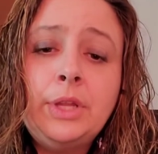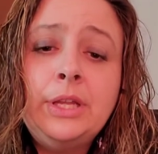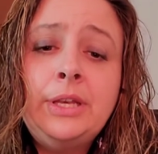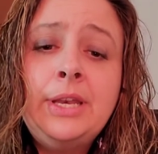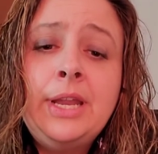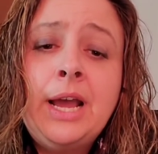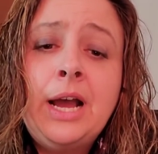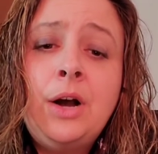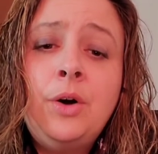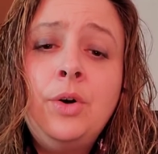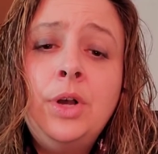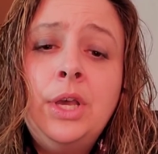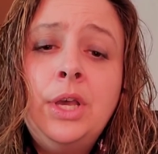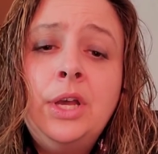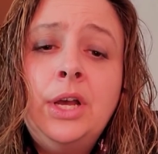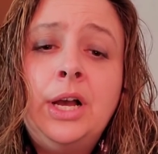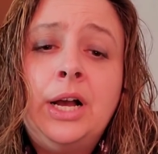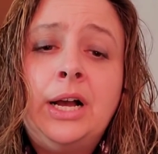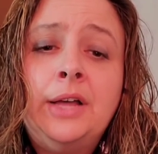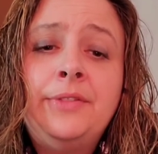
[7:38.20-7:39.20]
Now,
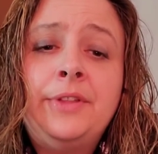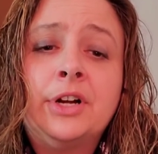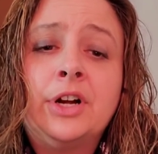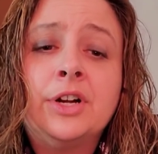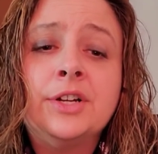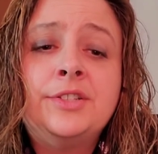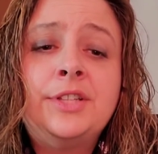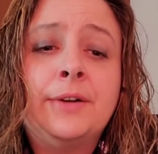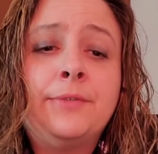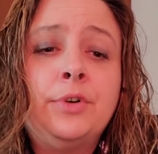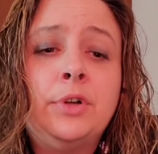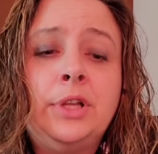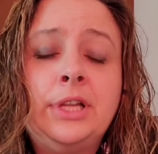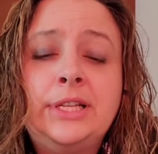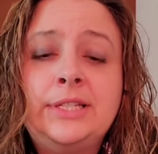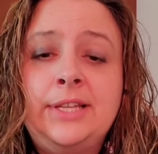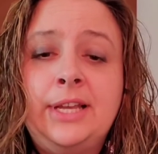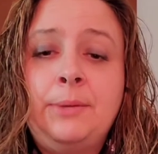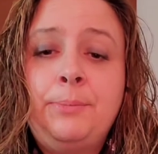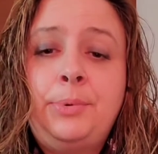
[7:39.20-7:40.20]
there are several
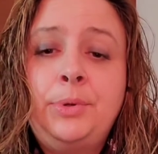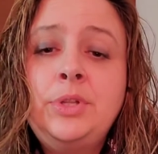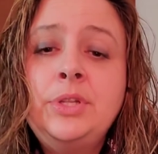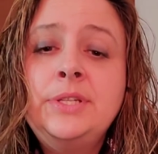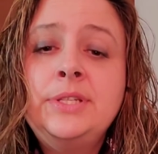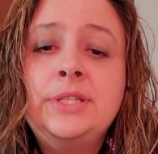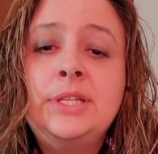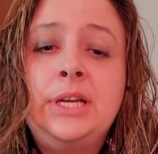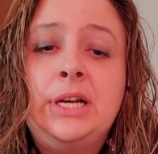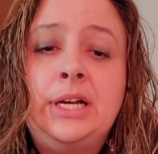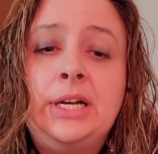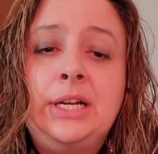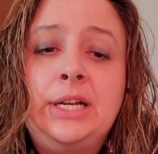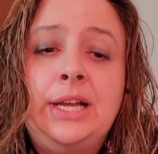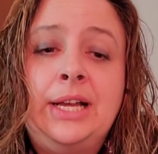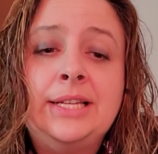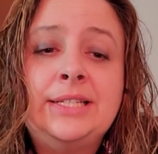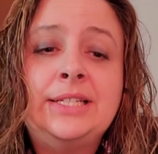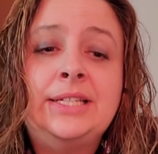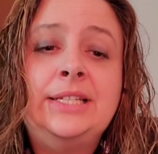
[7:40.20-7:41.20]
examples,
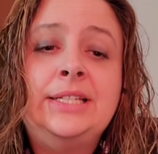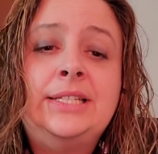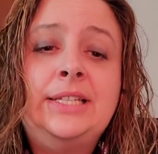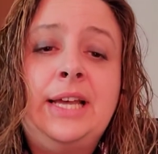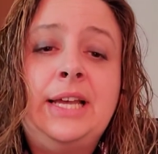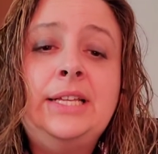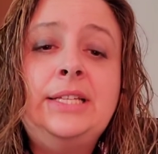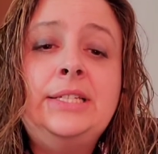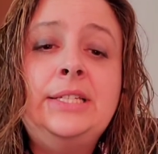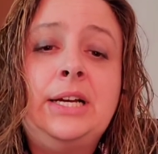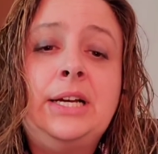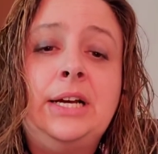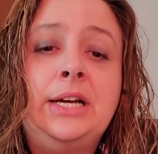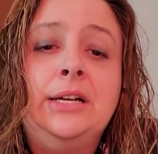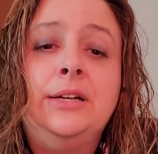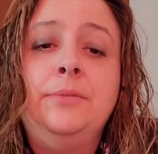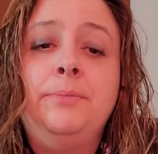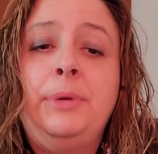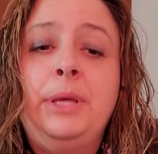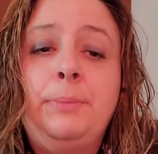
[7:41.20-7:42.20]
as I said,
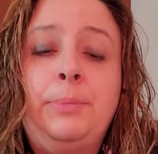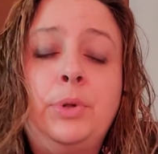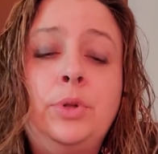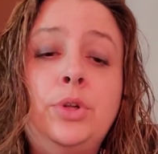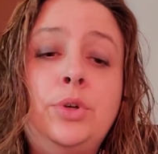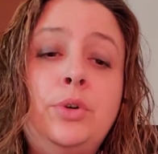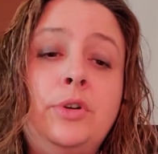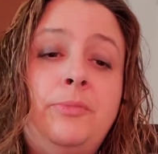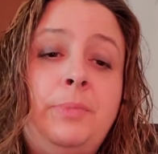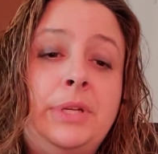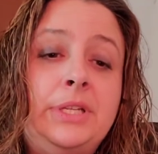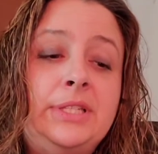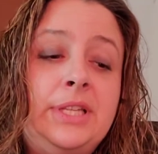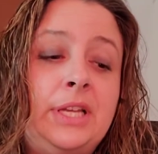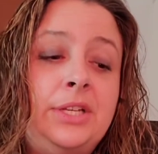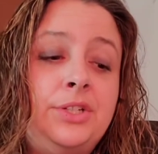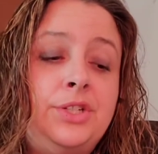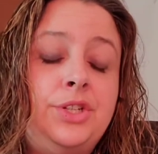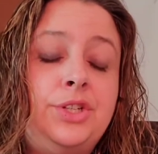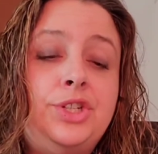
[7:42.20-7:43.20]
people who have been
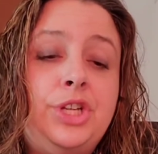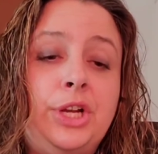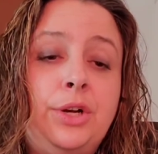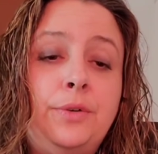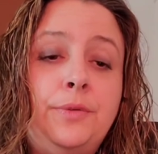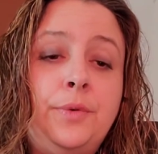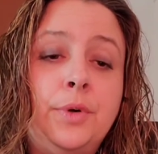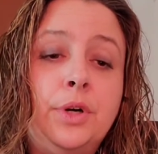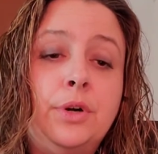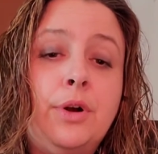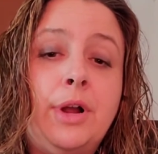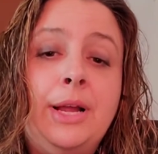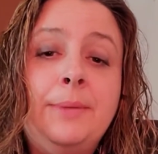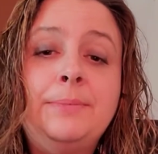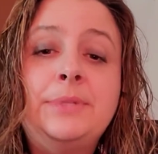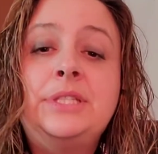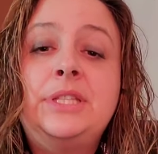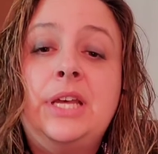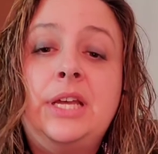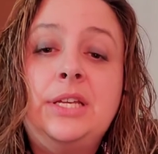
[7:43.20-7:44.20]
sent to jail for
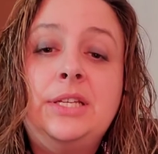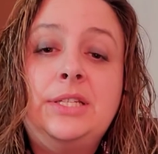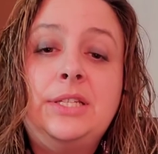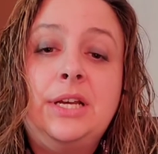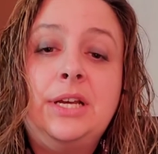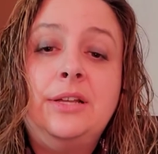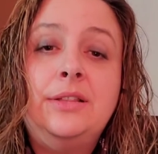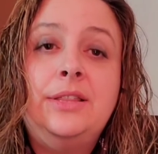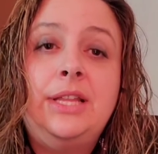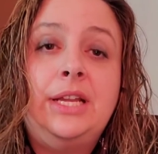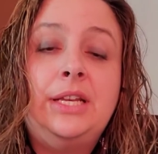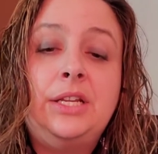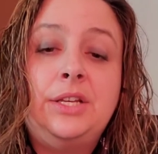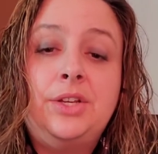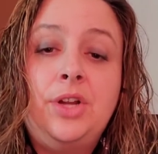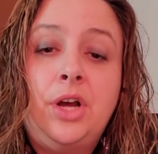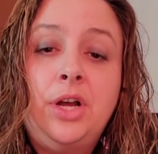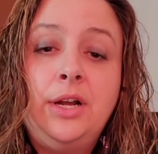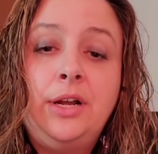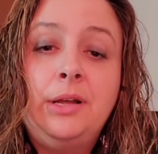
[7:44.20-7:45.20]
crimes that they did
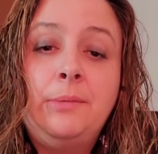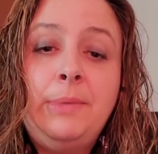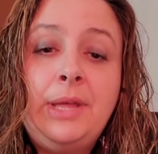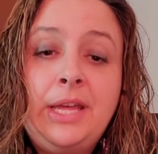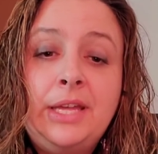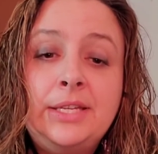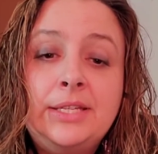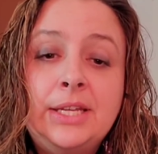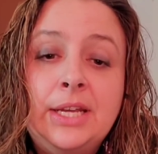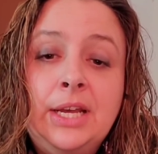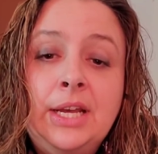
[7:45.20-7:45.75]
not commit.